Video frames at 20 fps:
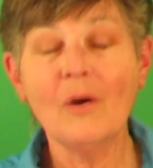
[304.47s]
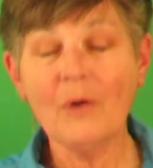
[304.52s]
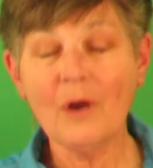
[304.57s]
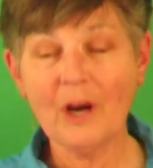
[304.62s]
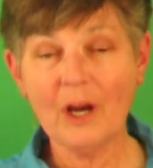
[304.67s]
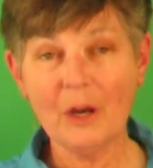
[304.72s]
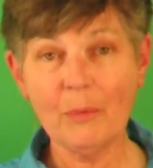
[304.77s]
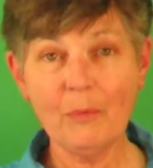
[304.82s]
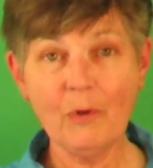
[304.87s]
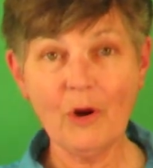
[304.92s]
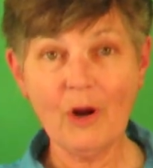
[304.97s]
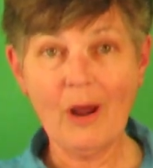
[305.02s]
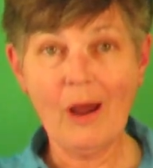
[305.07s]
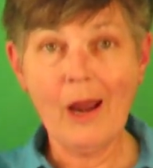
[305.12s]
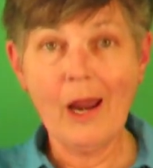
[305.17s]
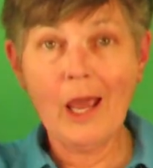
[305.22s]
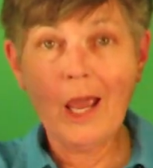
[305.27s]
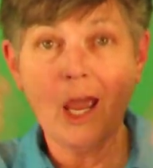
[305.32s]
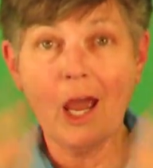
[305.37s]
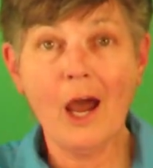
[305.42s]
We're going to put
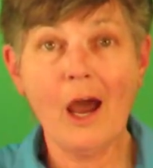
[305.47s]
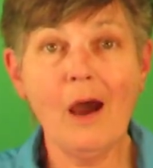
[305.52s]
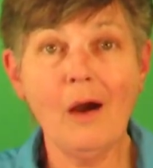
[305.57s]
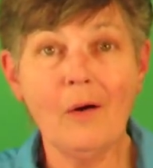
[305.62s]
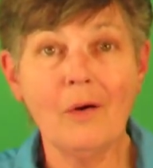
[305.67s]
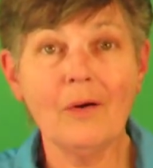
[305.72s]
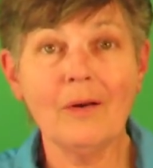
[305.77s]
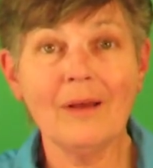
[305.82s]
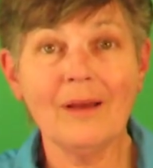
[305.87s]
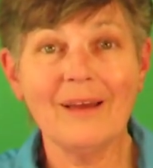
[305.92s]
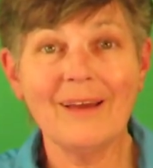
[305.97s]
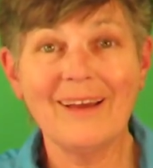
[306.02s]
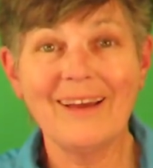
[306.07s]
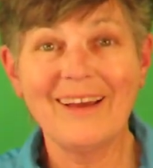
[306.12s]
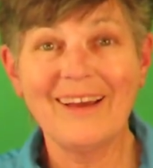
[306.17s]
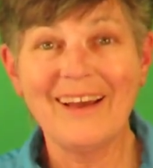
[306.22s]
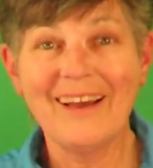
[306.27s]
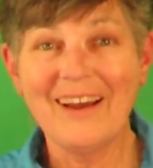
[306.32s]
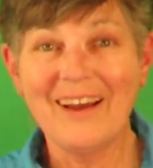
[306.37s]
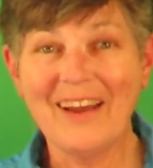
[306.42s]
on a coat.
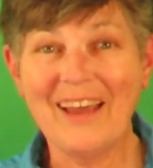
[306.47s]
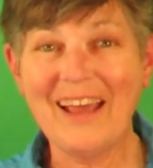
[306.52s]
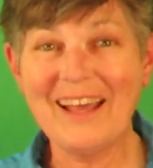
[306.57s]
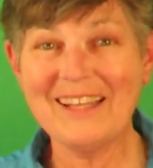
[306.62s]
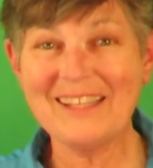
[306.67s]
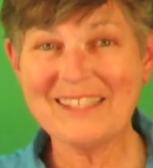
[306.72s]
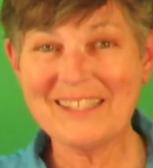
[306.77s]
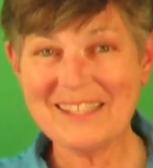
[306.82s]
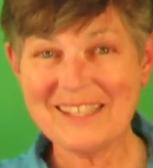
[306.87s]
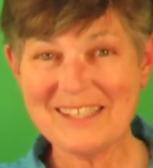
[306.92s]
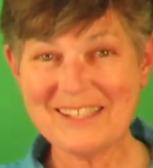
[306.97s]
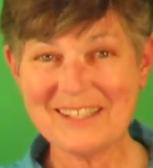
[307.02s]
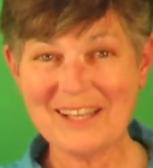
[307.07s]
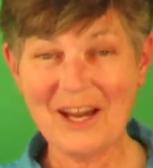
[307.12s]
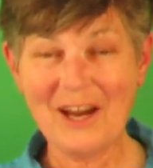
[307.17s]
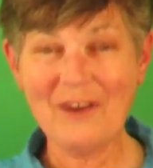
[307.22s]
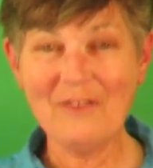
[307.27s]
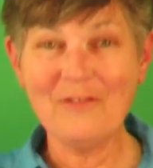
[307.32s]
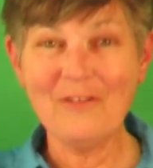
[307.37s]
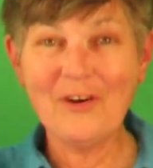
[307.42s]
Okay, this is a
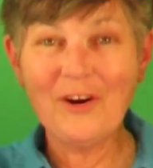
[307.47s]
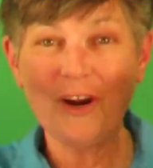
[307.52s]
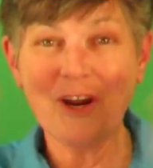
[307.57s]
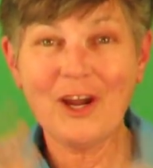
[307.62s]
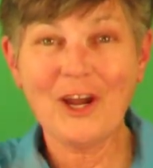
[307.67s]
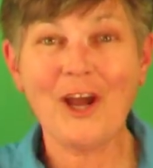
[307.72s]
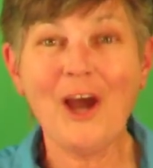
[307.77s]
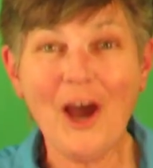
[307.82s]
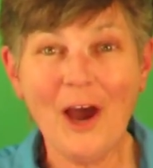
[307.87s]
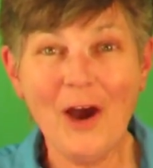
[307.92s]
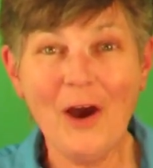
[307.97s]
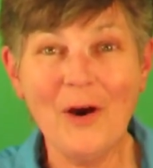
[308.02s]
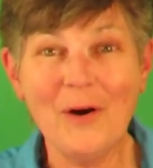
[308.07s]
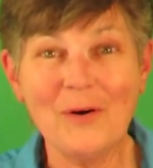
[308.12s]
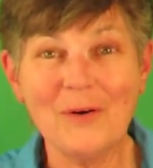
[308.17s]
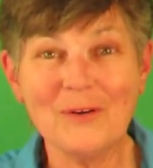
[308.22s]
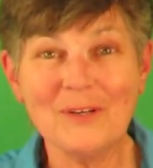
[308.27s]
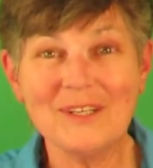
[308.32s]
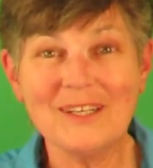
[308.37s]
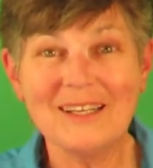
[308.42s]
sign for
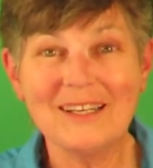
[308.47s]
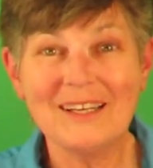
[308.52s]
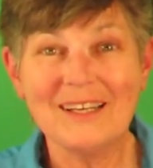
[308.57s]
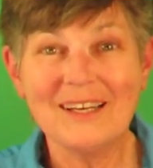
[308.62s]
coat.